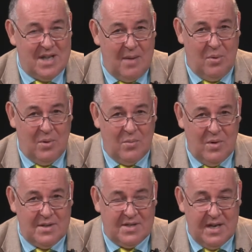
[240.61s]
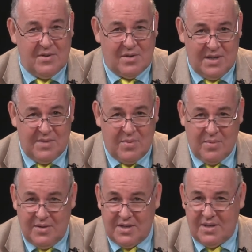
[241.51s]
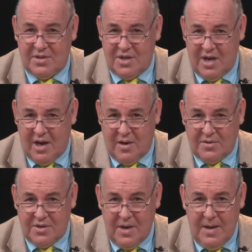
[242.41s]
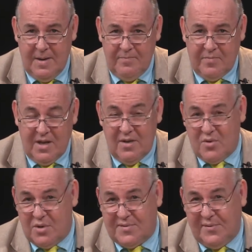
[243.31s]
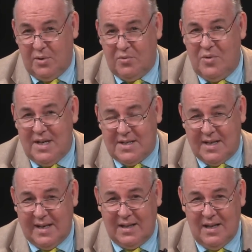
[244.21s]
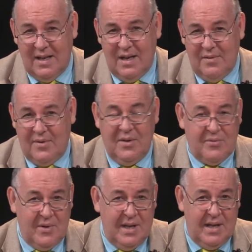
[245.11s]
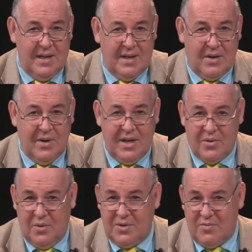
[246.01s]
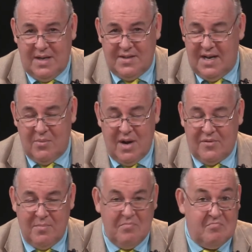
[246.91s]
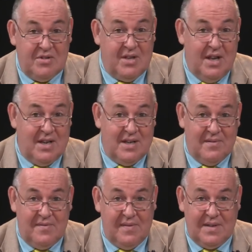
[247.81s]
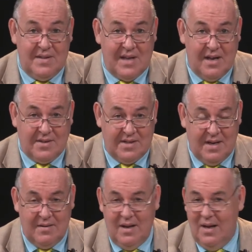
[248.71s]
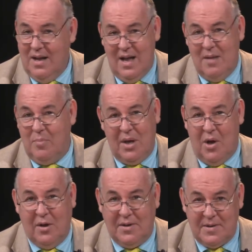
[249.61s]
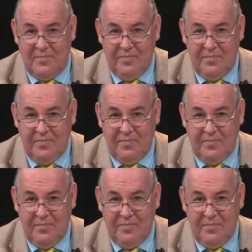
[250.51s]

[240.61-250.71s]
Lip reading: double what Central is proposing to charge. And of course, full retail for a 3-year degree course runs anywhere from 30 to 50,000 and beyond.